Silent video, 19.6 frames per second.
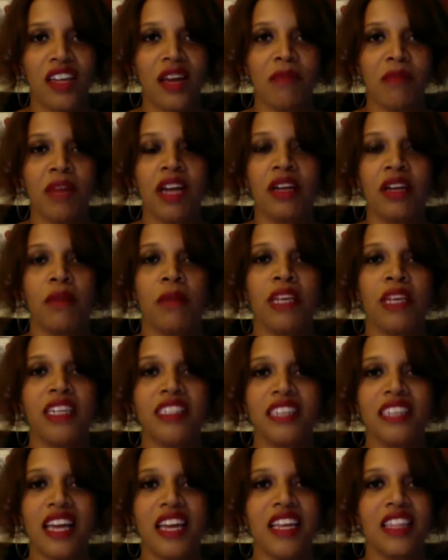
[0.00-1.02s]
I'm not committed
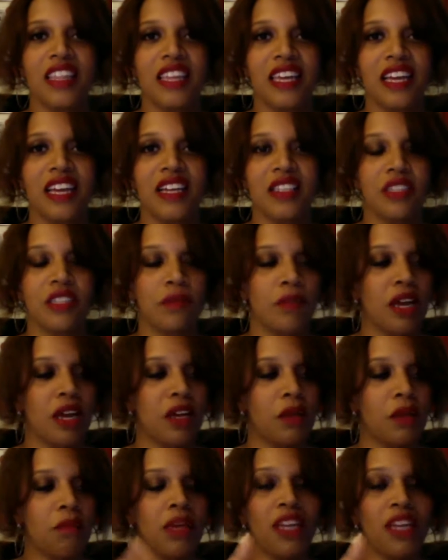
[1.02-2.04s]
to anything else. I'm not
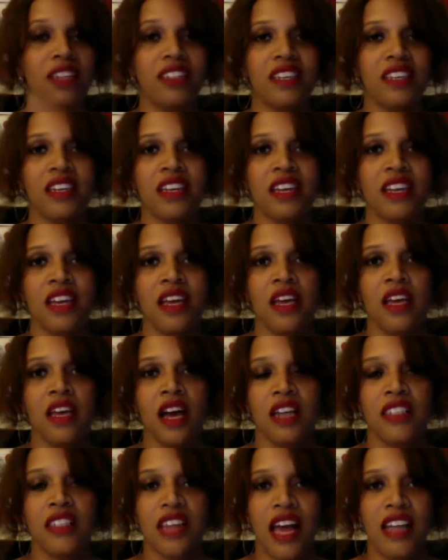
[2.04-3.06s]
committed to
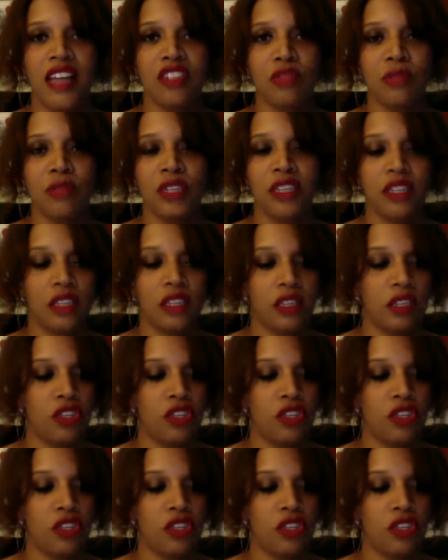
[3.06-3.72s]
attachment,